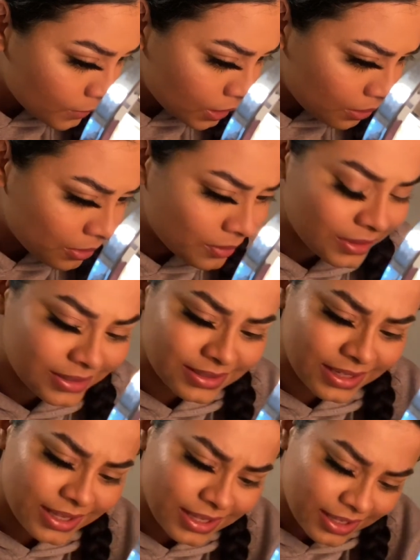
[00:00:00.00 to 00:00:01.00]
on, let's
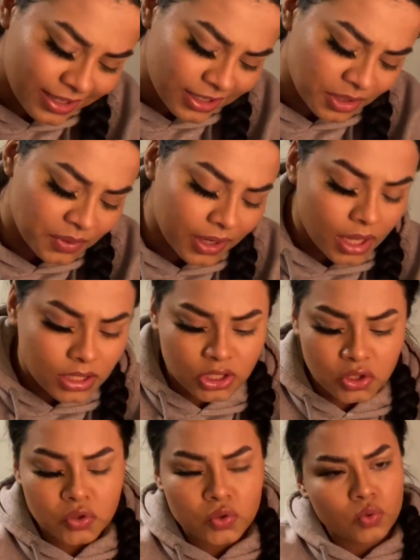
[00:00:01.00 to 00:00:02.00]
link. Can't do what I
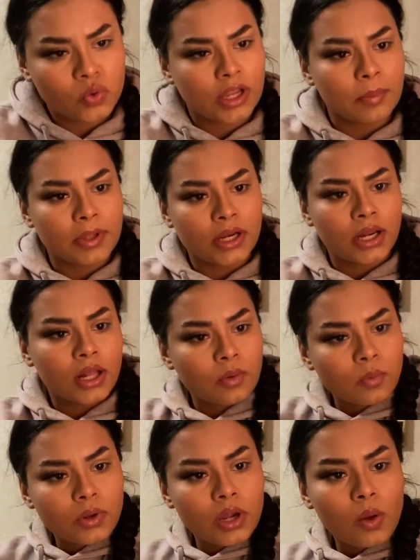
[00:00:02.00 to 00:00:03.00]
do. I can beat it up
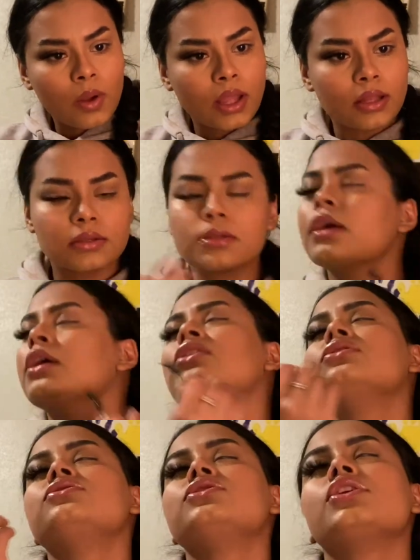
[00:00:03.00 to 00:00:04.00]
with no hands.
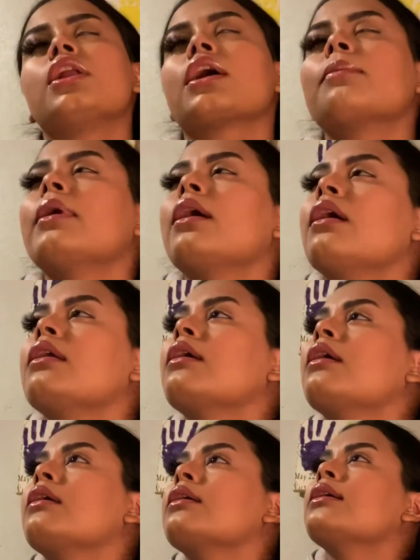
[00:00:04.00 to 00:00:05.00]
Gigi, like,
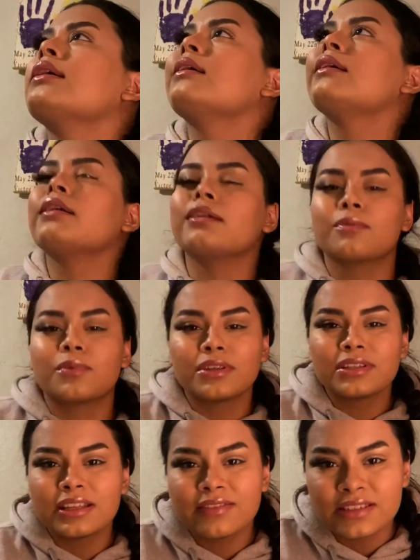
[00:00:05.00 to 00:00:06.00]
monarchy. What
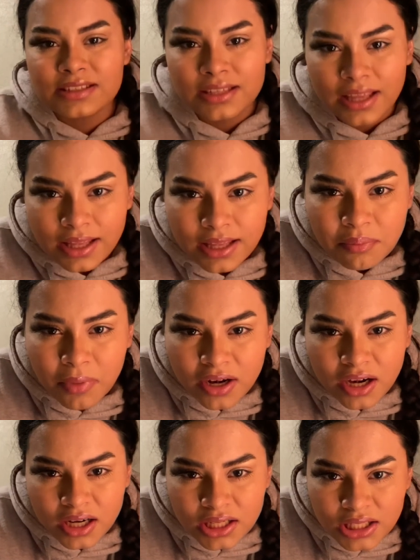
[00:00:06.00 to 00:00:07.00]
does it even say?
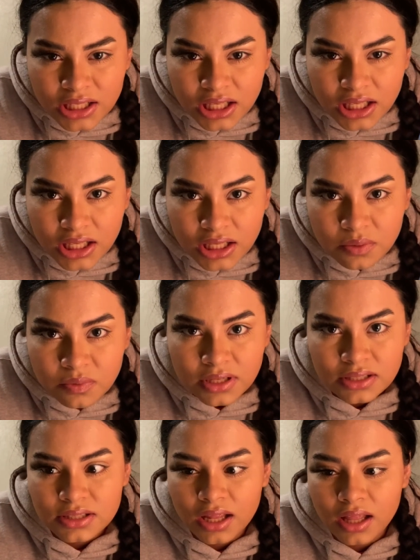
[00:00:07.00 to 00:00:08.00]
Monarchy? What
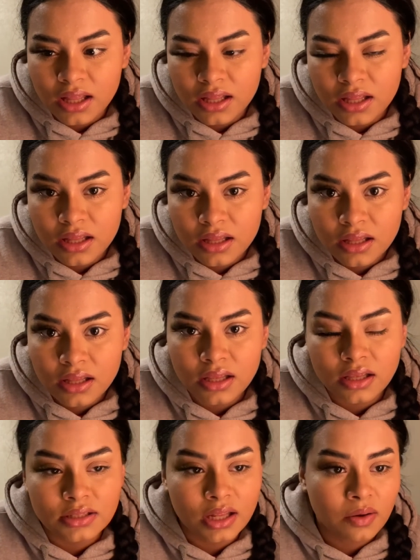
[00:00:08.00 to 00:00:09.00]
is that?
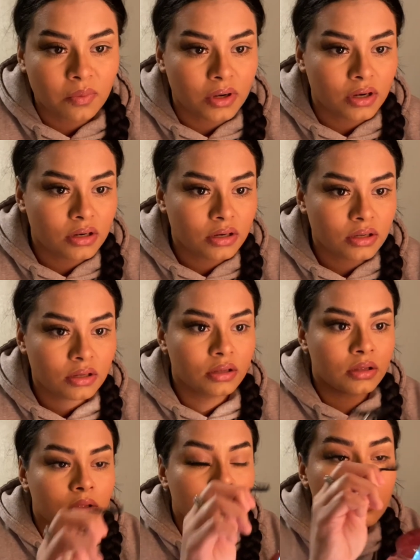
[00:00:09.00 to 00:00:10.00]
Is that a word?
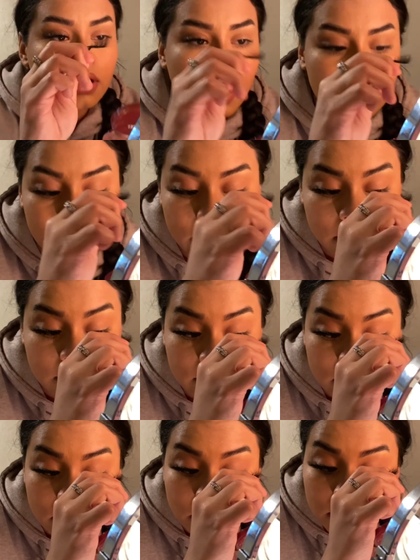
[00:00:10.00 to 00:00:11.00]
I've heard it
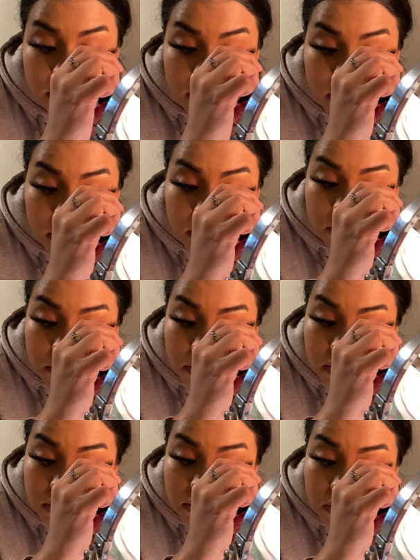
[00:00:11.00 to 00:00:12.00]
before, but I don't know where it
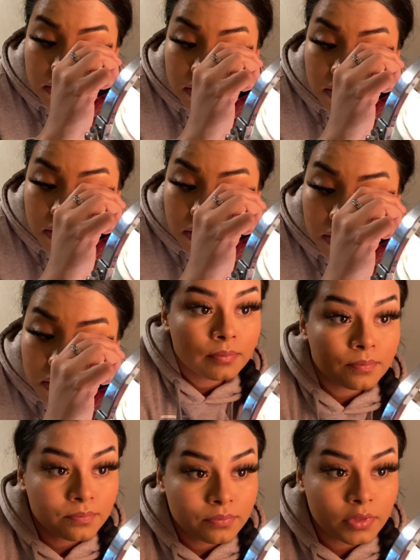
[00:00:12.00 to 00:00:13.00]
is.
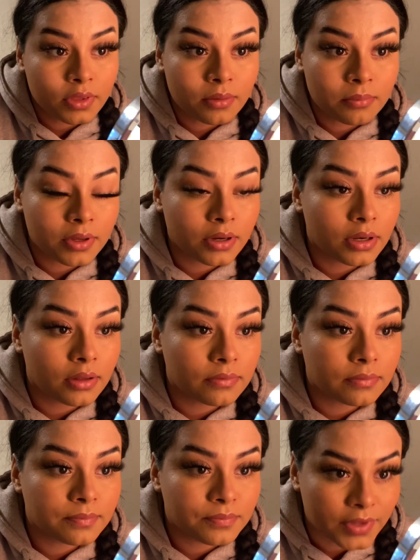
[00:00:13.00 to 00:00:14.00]
Pure love.
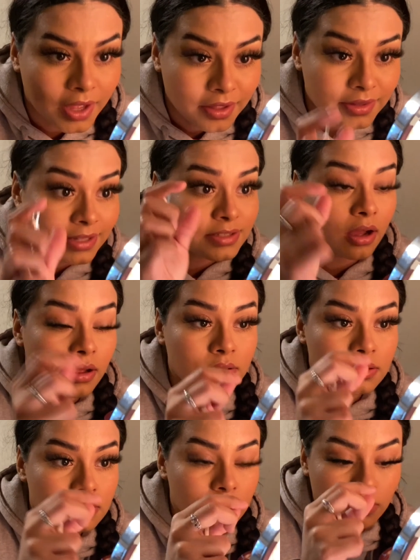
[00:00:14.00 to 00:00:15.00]
That's on
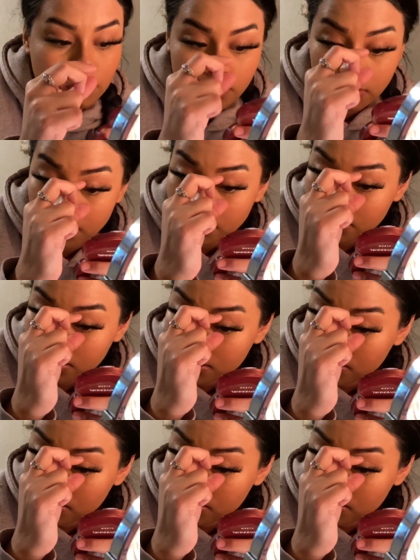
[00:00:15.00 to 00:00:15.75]
so wrong.